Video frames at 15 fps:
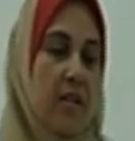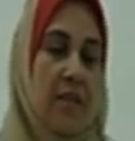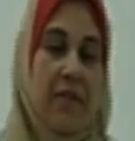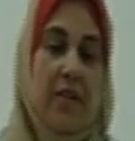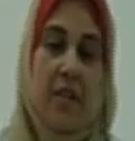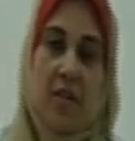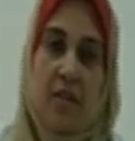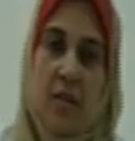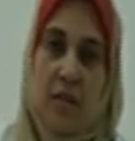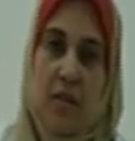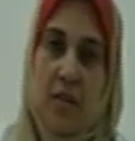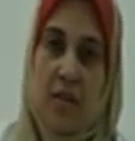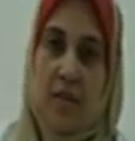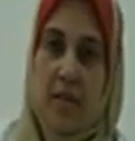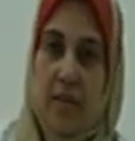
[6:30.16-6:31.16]
The first
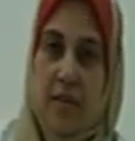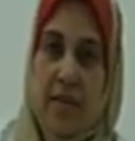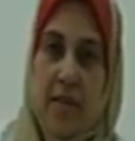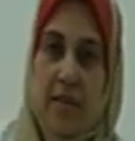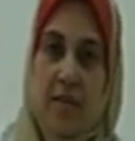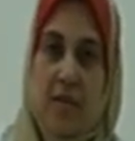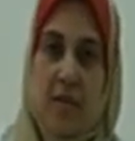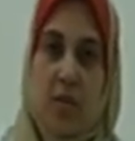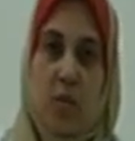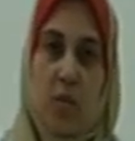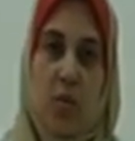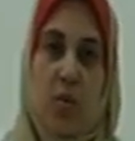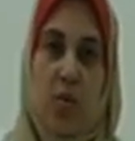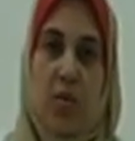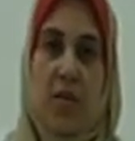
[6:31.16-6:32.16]
layers
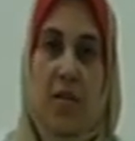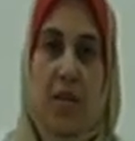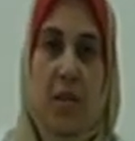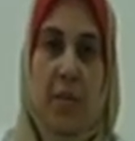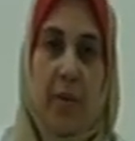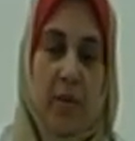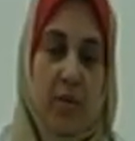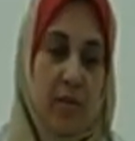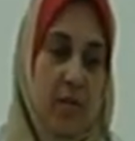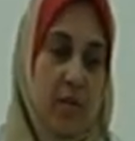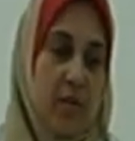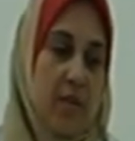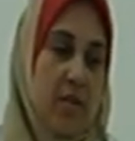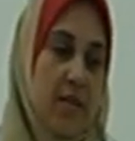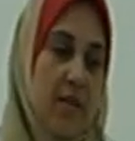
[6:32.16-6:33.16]
include 3 parts.
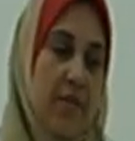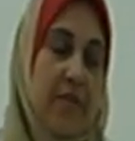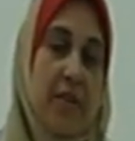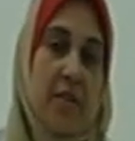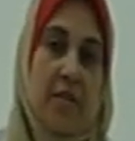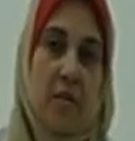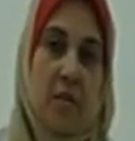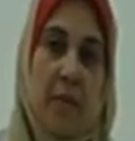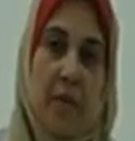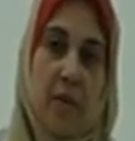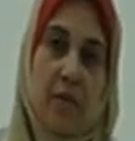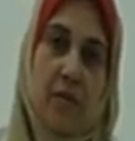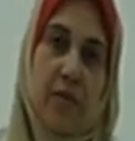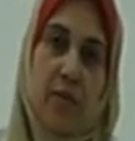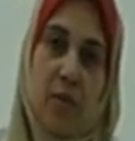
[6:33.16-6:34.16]
The first
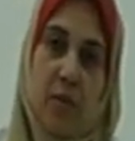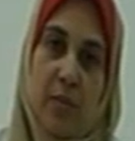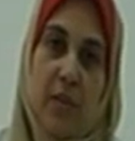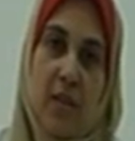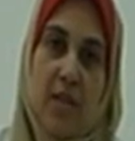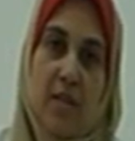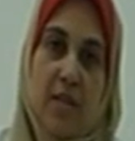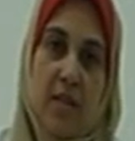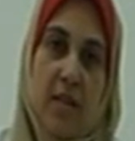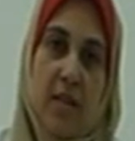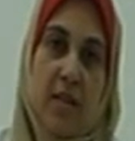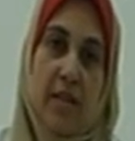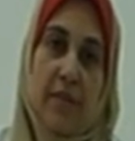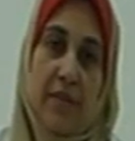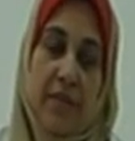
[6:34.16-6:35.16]
part from
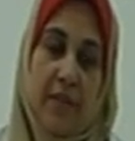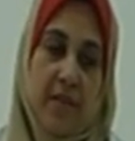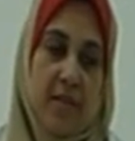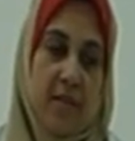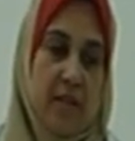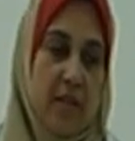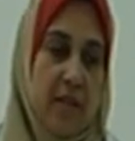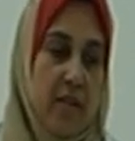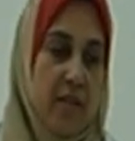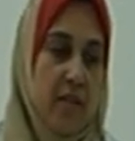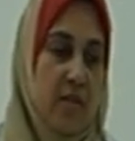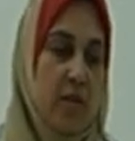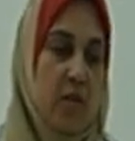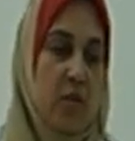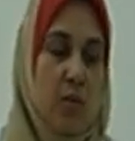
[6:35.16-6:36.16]
the first
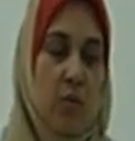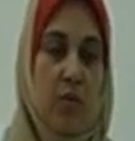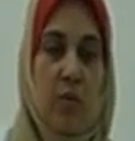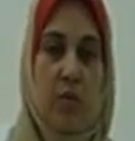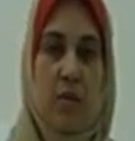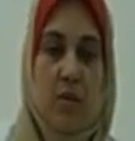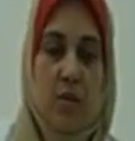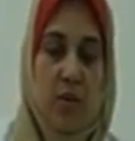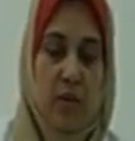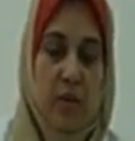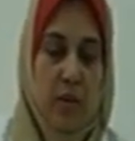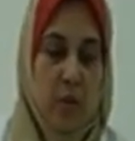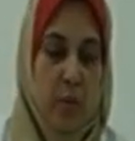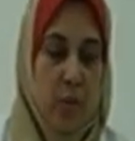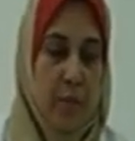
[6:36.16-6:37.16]
layers include
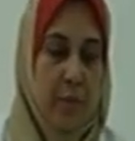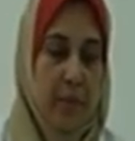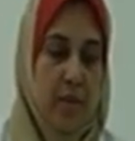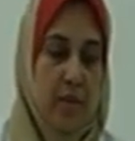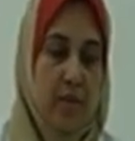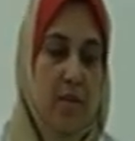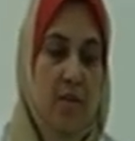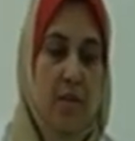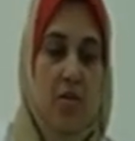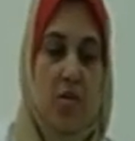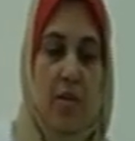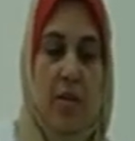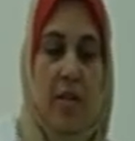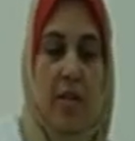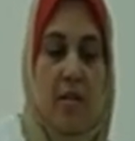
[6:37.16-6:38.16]
solid equipment
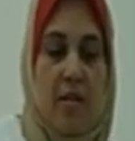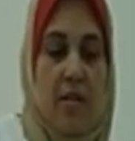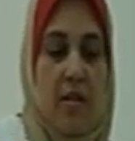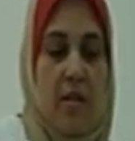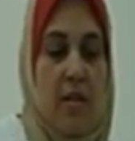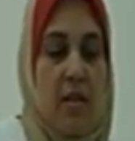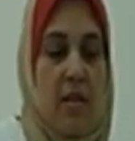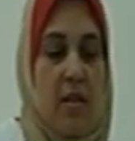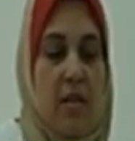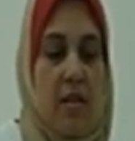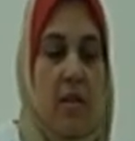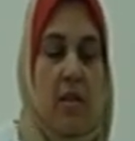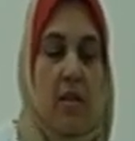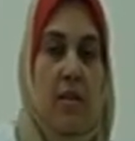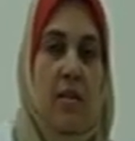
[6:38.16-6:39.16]
such as
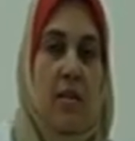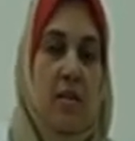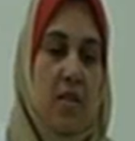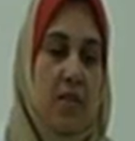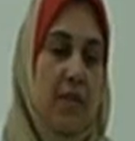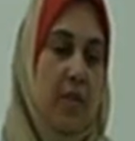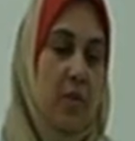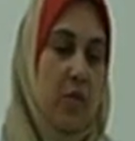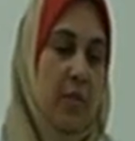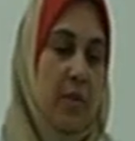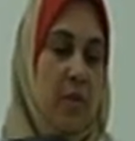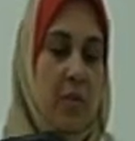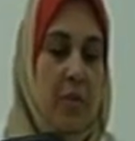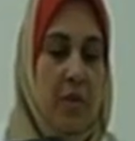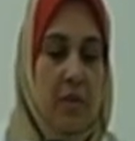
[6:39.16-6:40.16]

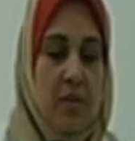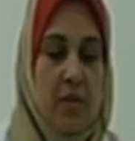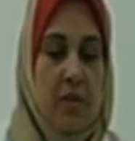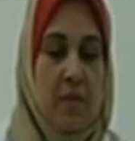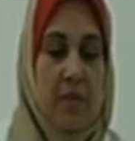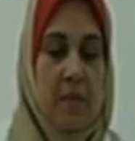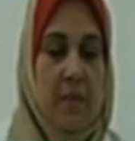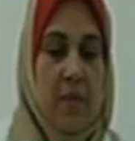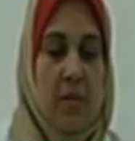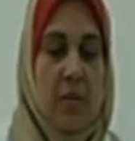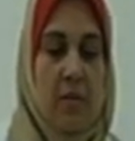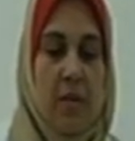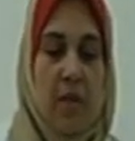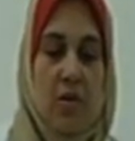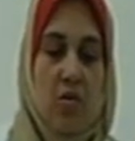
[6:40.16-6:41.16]
sphygmomanometer,
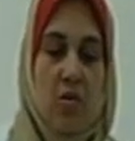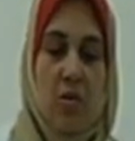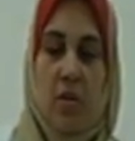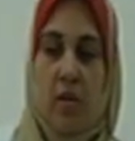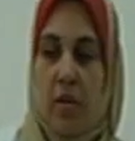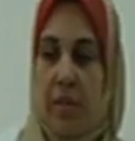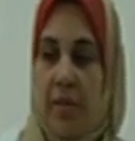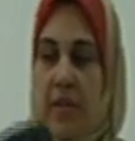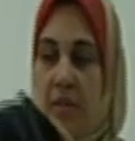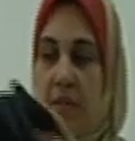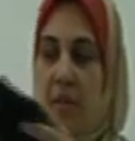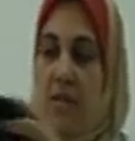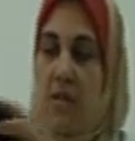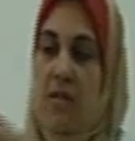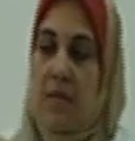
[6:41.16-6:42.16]
blood sugar
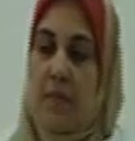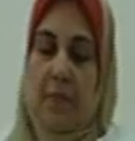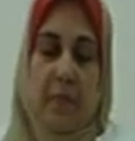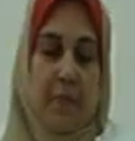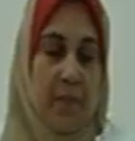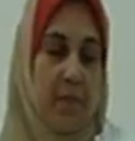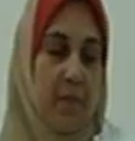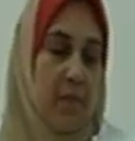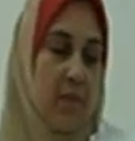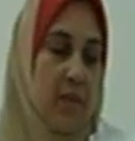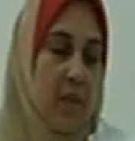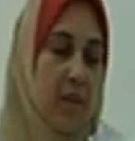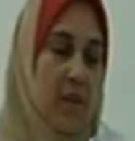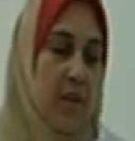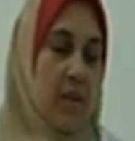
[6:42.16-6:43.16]
apparatus,
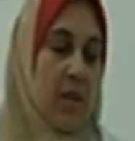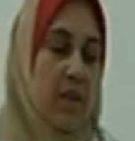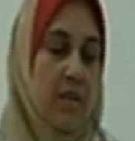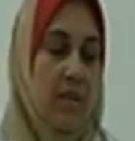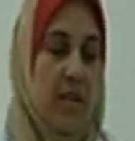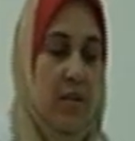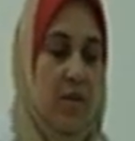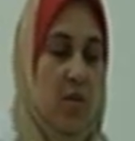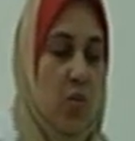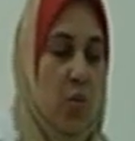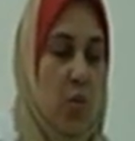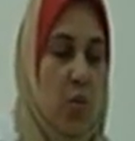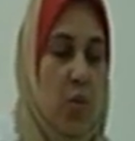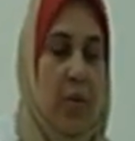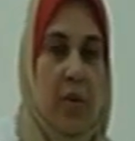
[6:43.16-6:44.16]

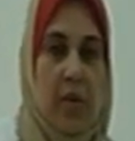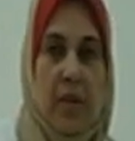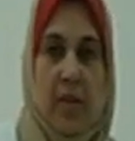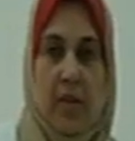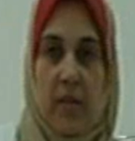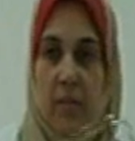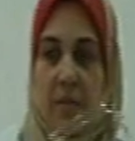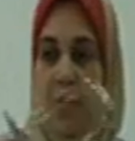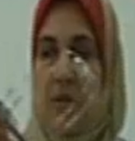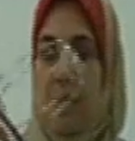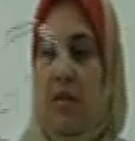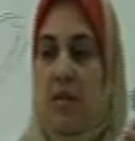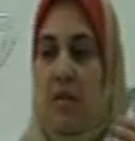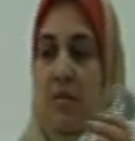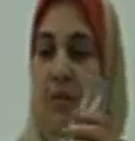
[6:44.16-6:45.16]
stethoscope, and
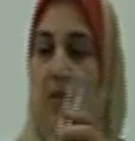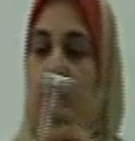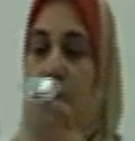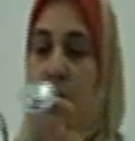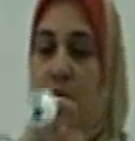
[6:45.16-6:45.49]
Bernard.